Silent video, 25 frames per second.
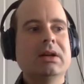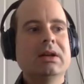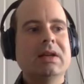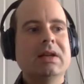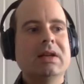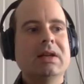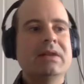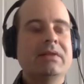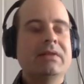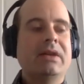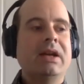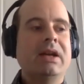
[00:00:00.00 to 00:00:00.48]

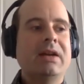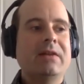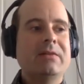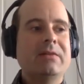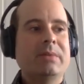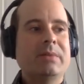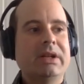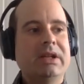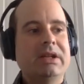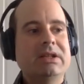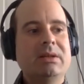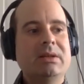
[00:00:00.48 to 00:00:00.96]
even if i
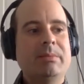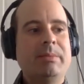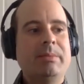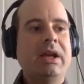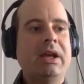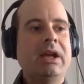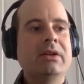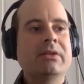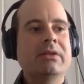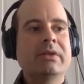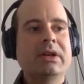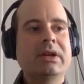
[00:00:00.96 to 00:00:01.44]
have money in the
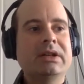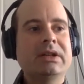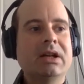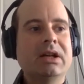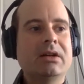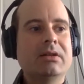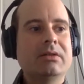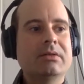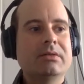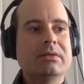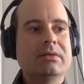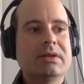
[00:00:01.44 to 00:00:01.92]
bank right
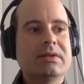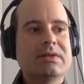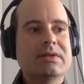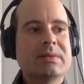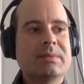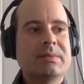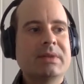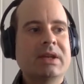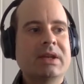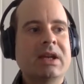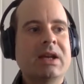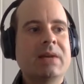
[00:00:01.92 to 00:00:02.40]
now if
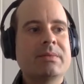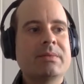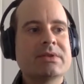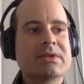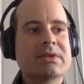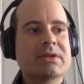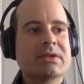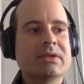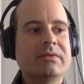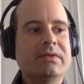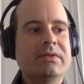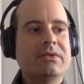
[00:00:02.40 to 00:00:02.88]
something
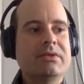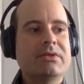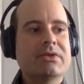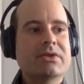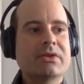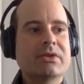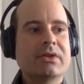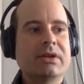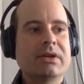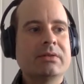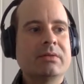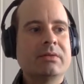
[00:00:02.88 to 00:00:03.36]
happens in the
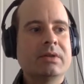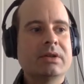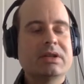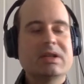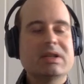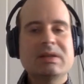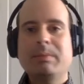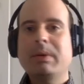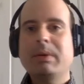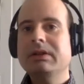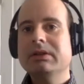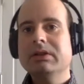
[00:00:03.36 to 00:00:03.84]
future i don't want
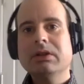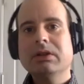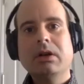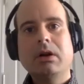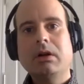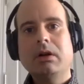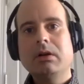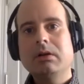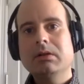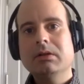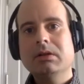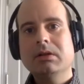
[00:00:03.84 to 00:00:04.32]
to spend it
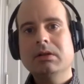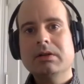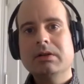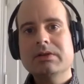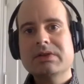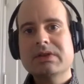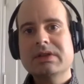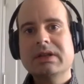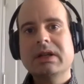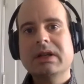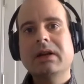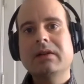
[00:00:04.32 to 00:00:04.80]
all
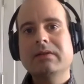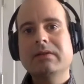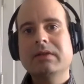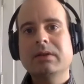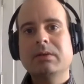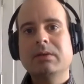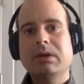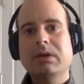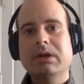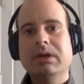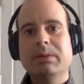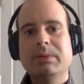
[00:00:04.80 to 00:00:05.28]
on stuff i
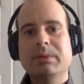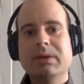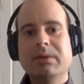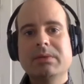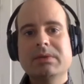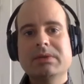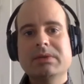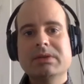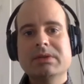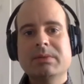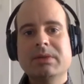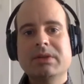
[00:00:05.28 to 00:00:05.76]
want to be
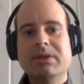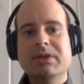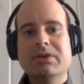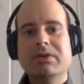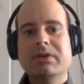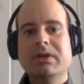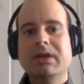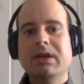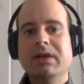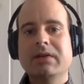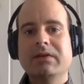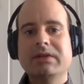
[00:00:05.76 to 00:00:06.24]
able to make
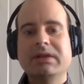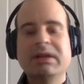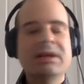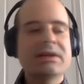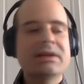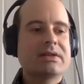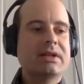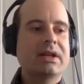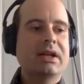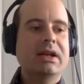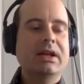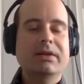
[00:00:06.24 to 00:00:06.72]
sure i have a
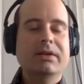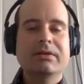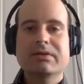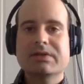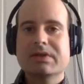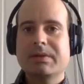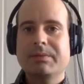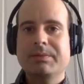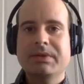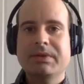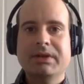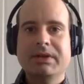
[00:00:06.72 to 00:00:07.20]
nest egg or
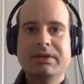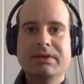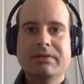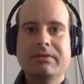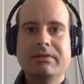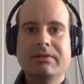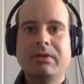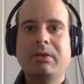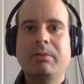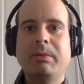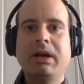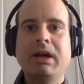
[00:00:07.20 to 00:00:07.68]
something to
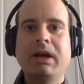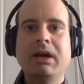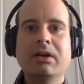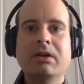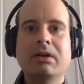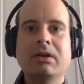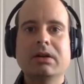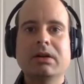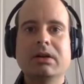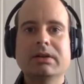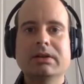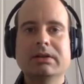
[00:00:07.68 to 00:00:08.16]
fall back
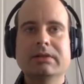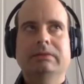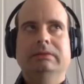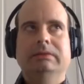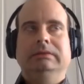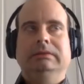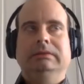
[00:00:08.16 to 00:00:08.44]
on if